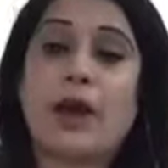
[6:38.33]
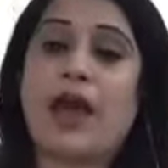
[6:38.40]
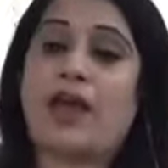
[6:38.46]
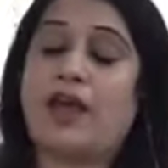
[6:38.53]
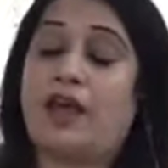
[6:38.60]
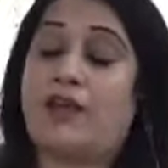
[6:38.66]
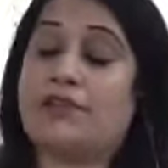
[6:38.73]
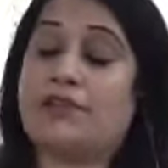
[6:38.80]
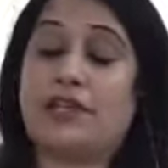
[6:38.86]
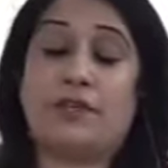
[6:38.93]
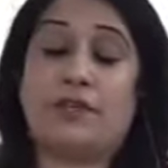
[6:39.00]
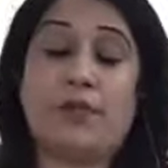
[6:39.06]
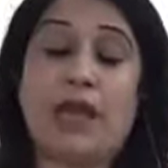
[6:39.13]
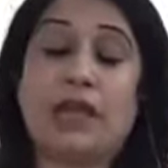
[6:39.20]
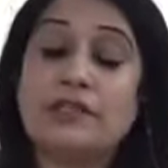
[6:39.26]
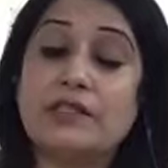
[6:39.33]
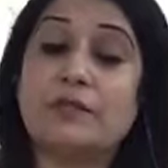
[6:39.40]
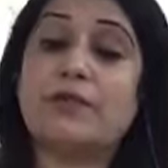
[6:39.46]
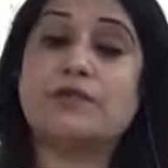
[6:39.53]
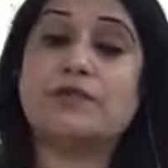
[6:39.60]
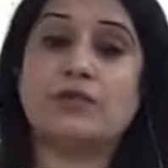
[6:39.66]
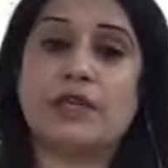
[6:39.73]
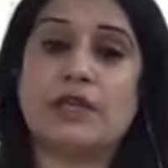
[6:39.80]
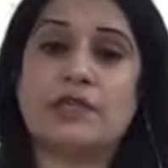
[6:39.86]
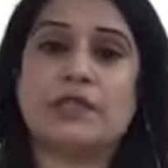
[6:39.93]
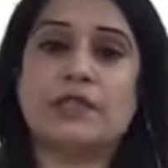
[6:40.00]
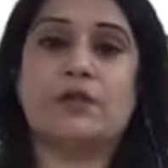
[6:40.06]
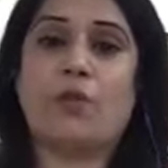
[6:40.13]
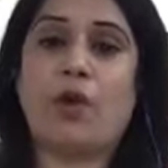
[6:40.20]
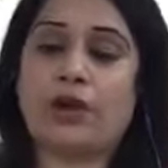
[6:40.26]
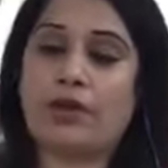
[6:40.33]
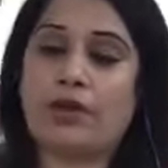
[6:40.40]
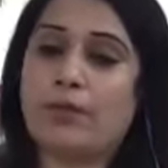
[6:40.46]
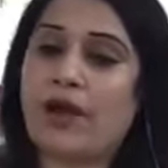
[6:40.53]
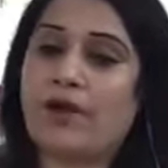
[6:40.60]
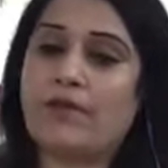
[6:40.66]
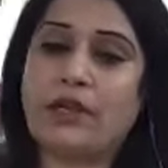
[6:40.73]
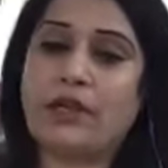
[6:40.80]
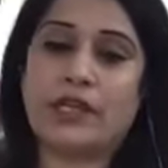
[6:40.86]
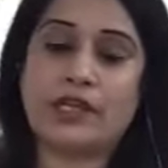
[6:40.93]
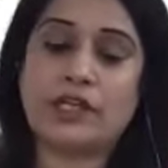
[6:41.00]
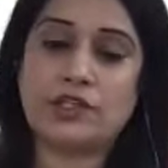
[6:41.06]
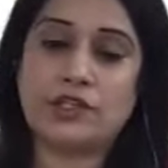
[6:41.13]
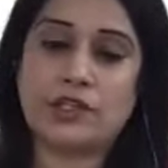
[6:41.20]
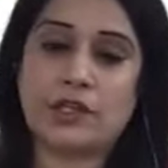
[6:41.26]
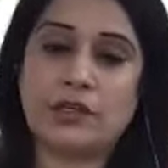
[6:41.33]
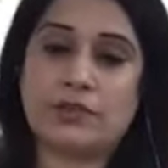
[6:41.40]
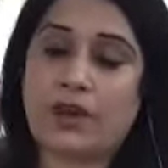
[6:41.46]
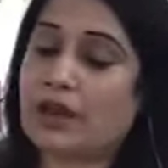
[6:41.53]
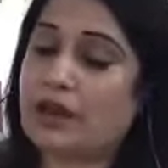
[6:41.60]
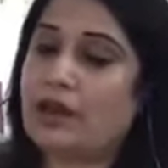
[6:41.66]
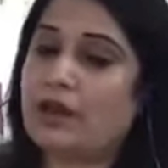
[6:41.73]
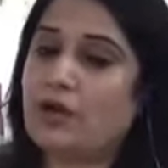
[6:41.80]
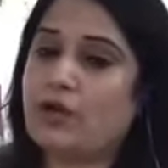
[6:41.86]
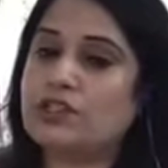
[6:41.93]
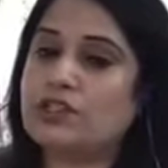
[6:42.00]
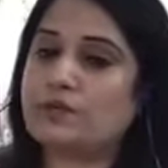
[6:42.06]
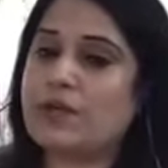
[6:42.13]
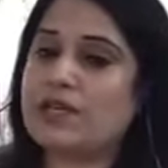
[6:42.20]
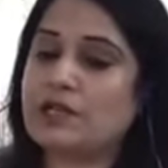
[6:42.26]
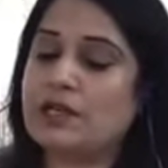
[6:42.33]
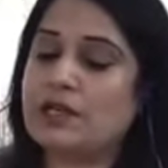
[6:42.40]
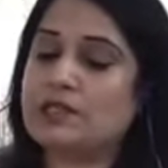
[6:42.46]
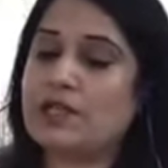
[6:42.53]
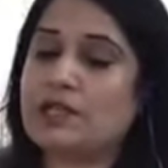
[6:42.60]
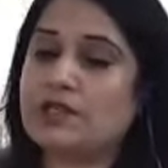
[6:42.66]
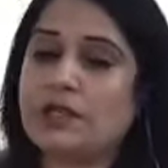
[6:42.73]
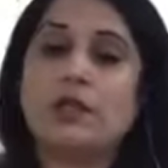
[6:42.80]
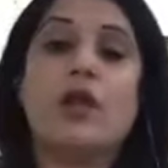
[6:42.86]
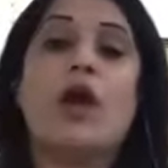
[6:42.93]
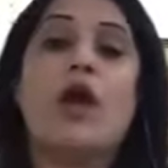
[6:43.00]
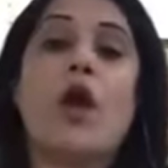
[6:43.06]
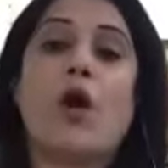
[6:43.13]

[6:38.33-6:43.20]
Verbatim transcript: I have sent maximum students in motive power technician, truck and coach specialization,